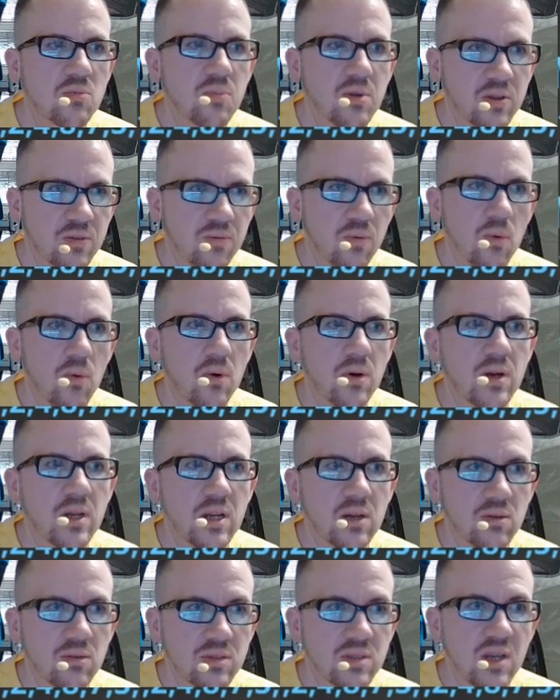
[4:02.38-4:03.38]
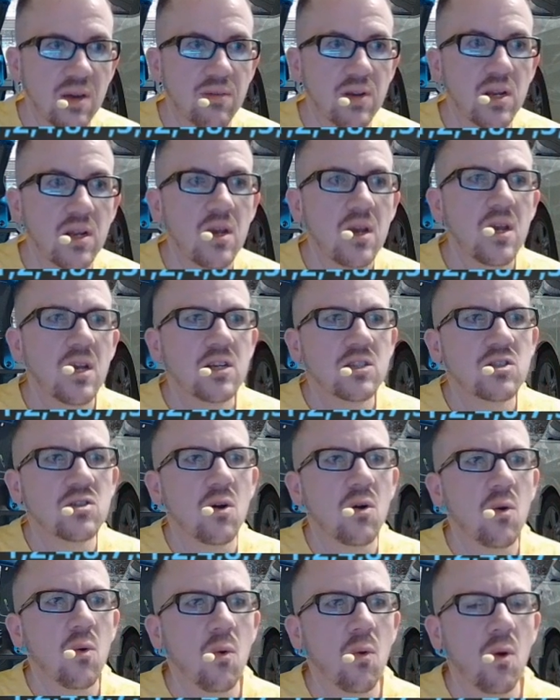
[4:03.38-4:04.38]
plus 4 equals 7.
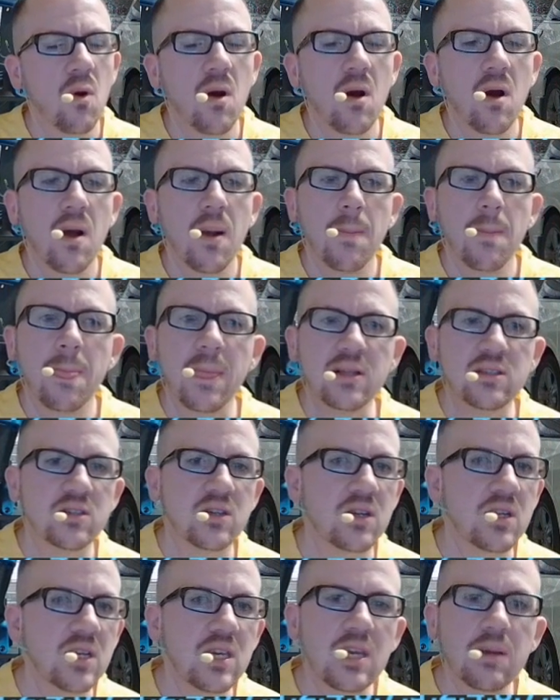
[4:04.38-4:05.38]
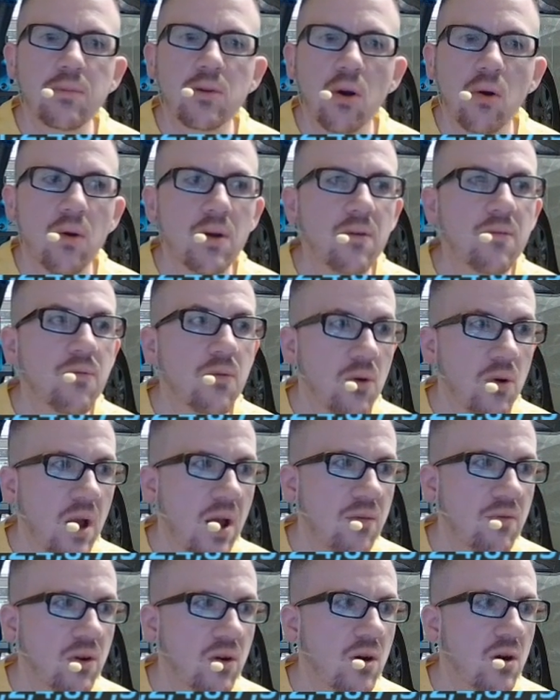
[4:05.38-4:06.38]
So it's going to keep going
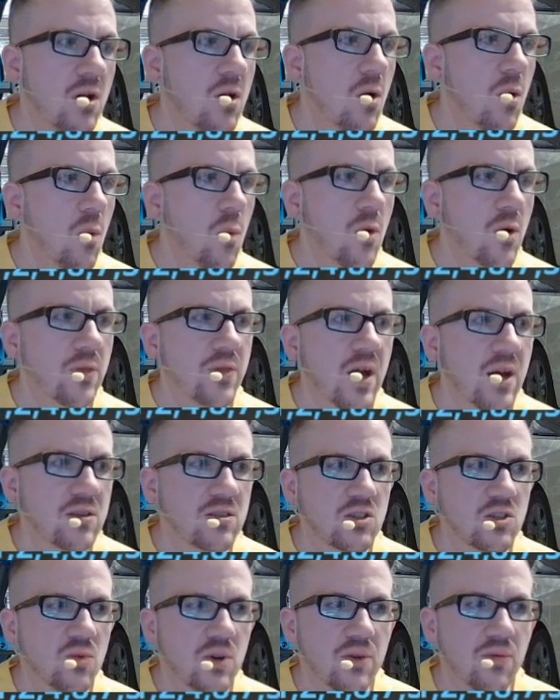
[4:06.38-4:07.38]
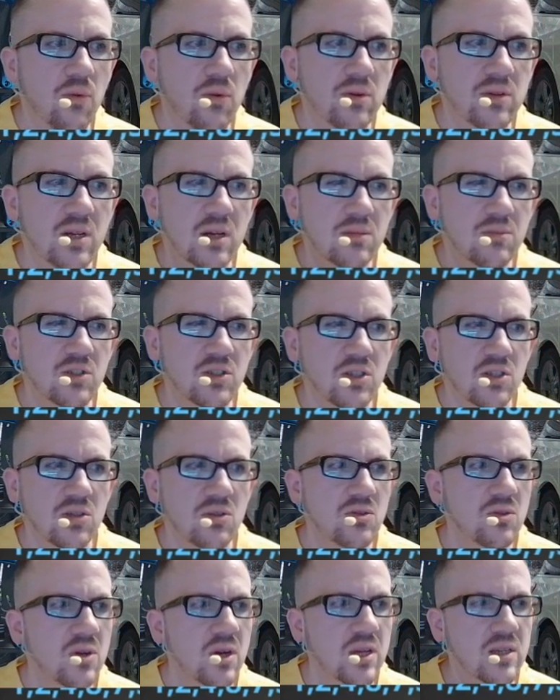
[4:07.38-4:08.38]
forever. 1024 times
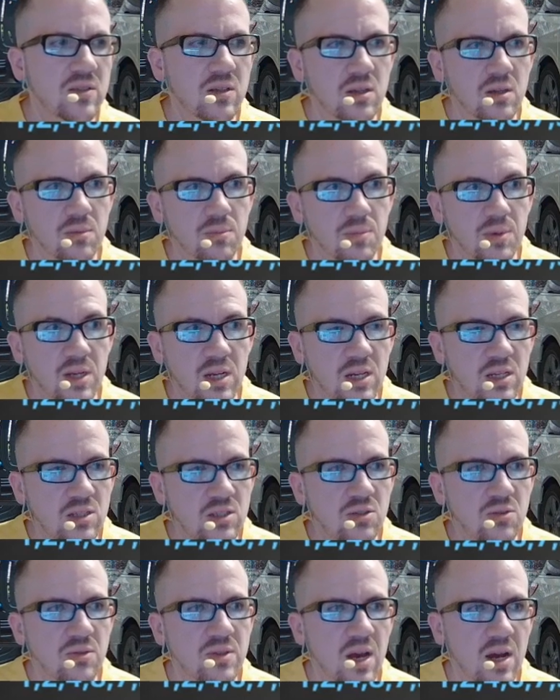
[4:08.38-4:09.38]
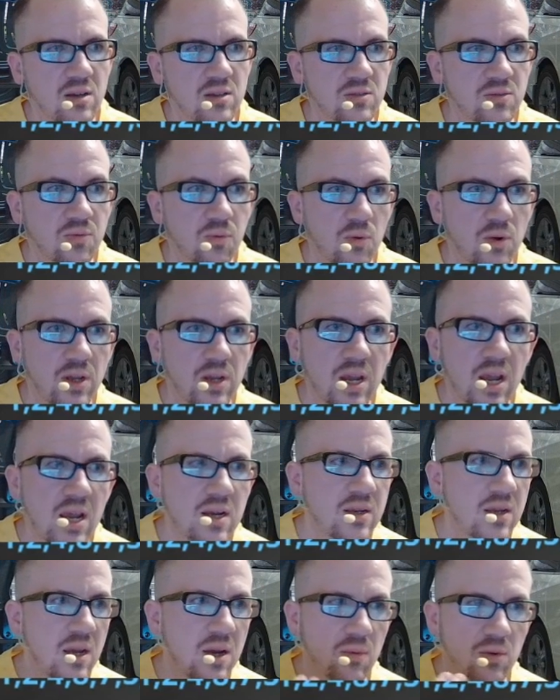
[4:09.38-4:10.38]
2 is going to be
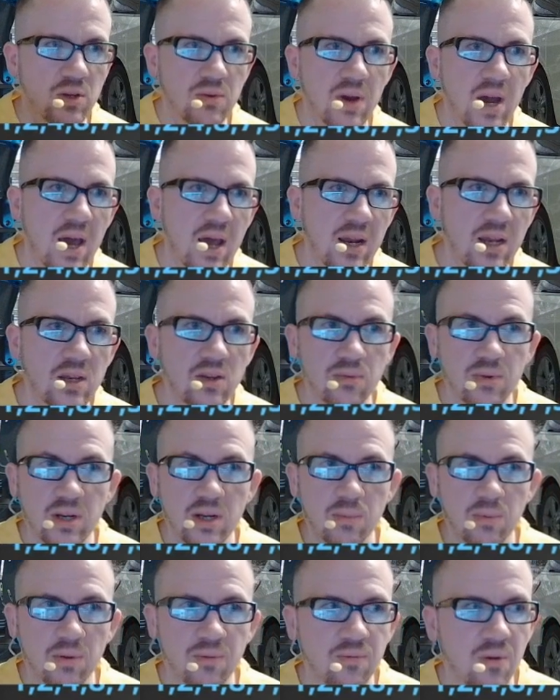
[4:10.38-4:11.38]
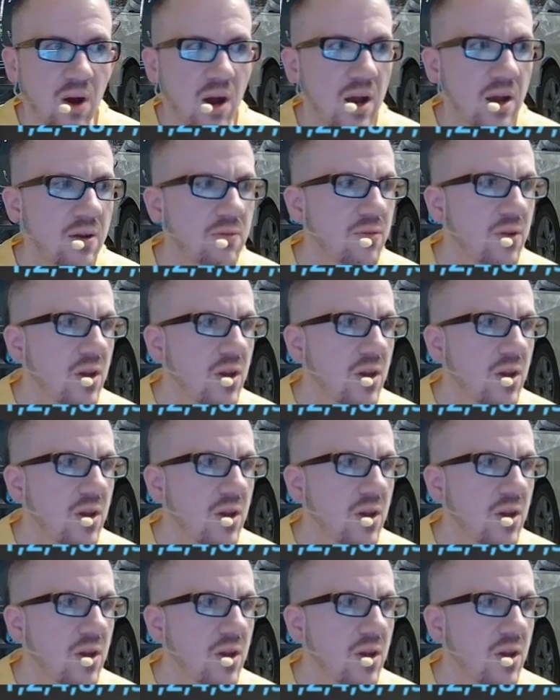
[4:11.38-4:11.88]
2048. And when you add it, you end up with 5.